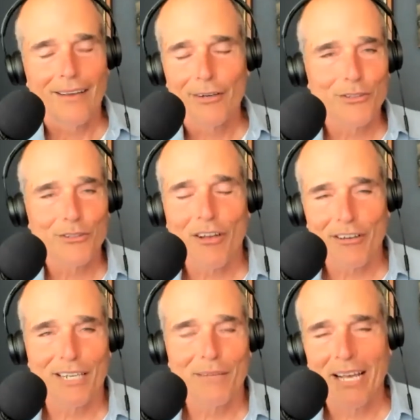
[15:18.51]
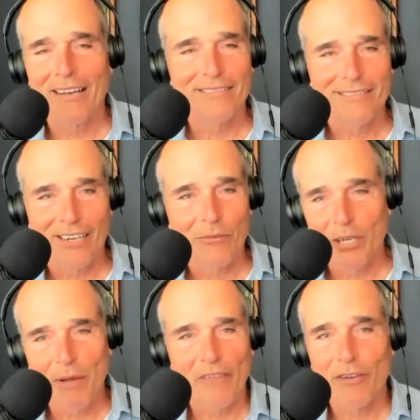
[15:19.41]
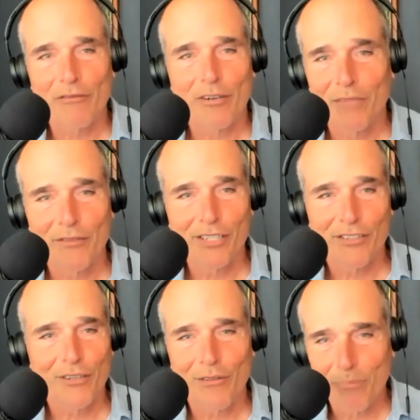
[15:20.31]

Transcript: I heard you talking about, you know, one of my favorite movies too,